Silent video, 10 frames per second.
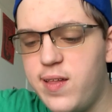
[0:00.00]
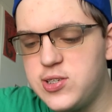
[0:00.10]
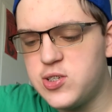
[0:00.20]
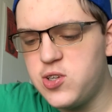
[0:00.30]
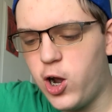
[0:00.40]

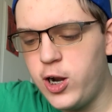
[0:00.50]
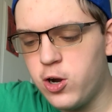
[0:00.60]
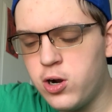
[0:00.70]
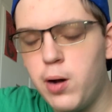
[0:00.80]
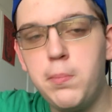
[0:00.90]
There's a song in
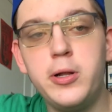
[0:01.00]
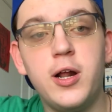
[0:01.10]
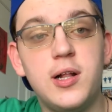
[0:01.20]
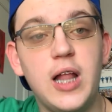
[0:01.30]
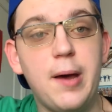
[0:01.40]
here called
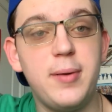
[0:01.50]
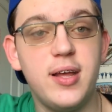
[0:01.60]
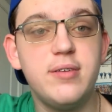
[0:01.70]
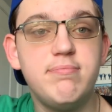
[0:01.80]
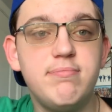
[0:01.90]
Political
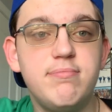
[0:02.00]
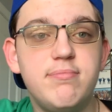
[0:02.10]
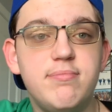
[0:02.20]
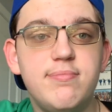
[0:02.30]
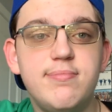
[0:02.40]
Calamity.
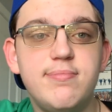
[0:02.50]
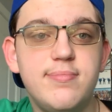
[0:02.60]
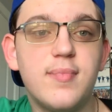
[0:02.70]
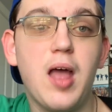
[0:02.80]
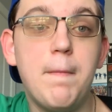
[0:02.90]

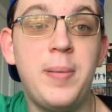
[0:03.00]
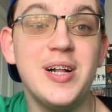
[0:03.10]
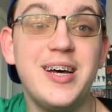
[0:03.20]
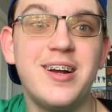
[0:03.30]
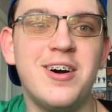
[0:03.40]

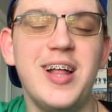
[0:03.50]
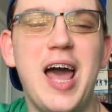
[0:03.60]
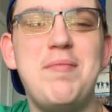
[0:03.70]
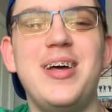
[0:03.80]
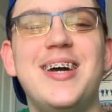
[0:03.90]
Political
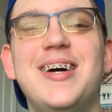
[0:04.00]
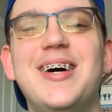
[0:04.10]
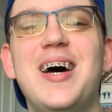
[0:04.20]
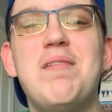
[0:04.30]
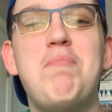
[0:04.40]
Calamity.
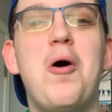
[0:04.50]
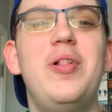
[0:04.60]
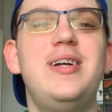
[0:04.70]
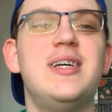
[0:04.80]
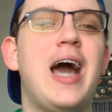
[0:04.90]

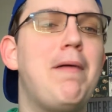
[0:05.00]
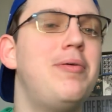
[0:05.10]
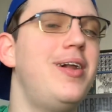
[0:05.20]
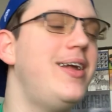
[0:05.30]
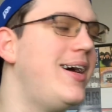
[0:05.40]
Political
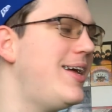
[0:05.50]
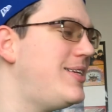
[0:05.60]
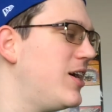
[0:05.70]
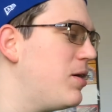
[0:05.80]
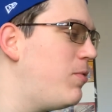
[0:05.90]

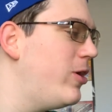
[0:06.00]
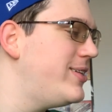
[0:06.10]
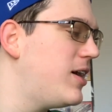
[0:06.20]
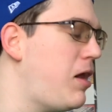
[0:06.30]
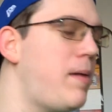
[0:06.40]

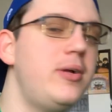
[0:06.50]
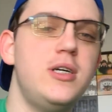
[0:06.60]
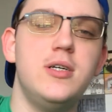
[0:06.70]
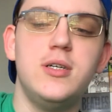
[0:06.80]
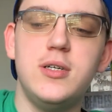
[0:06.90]
Calamity.